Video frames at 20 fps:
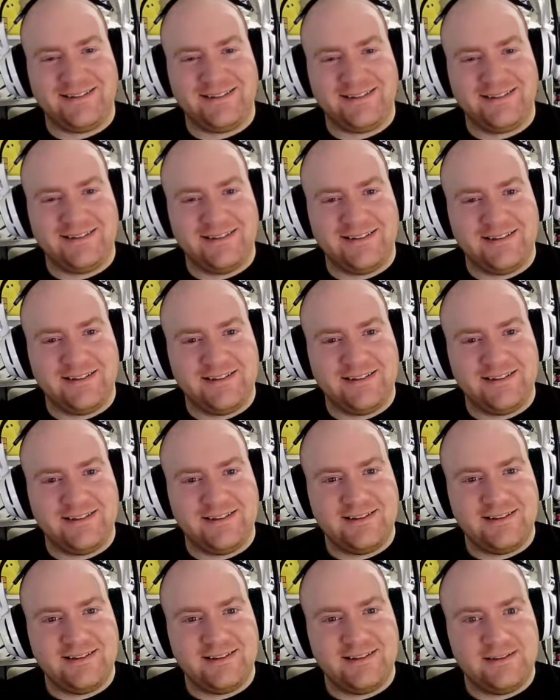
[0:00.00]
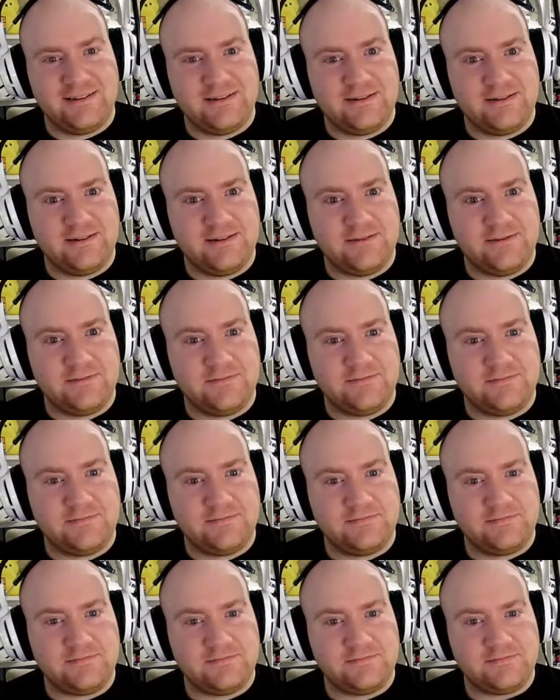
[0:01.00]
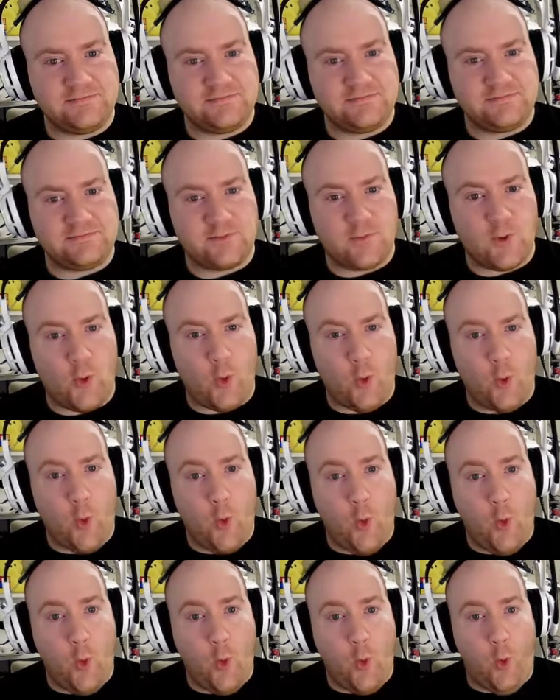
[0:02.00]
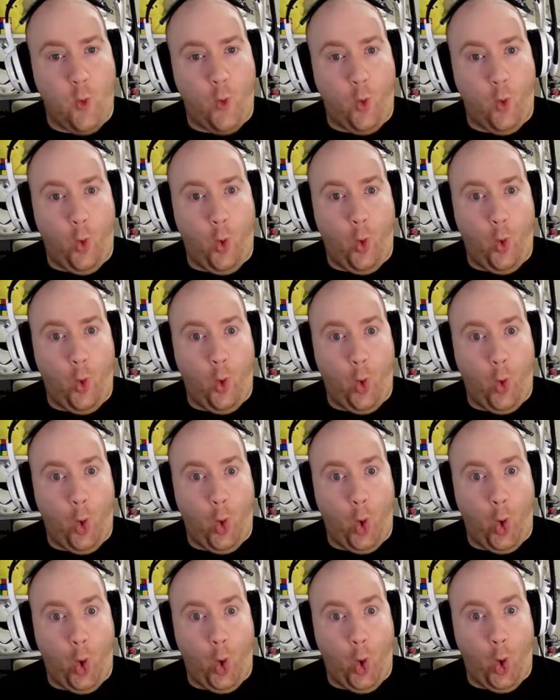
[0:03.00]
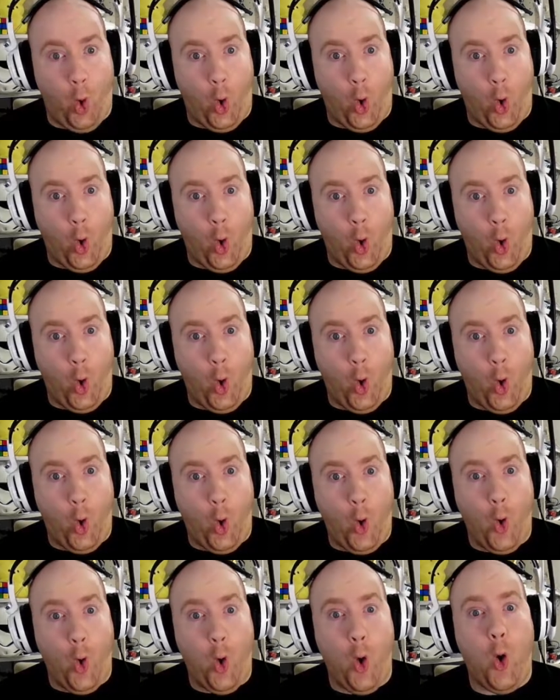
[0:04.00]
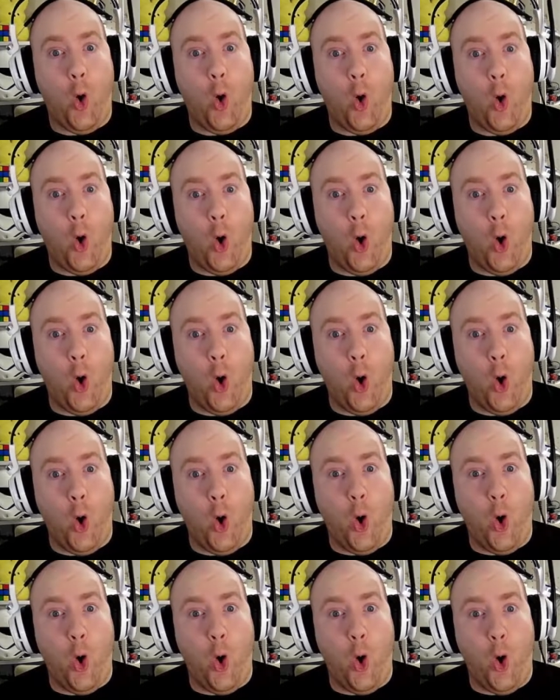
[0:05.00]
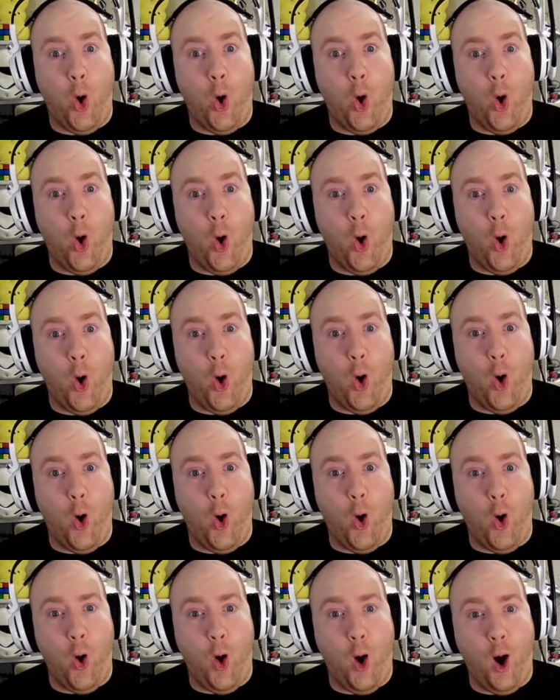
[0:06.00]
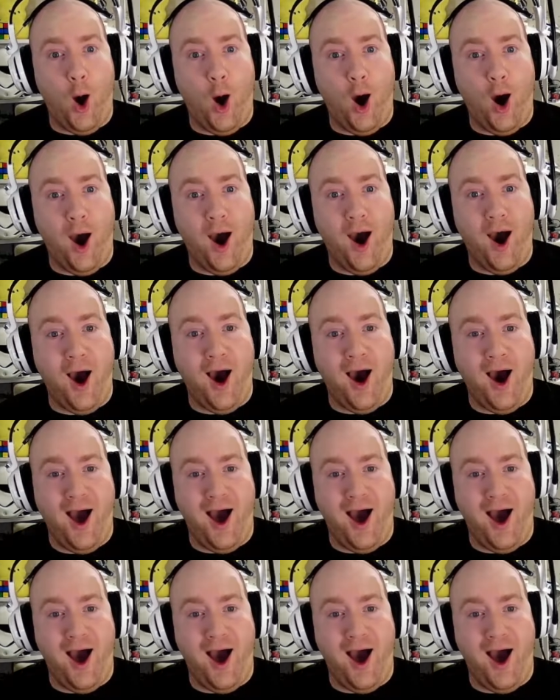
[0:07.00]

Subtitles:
[no speech]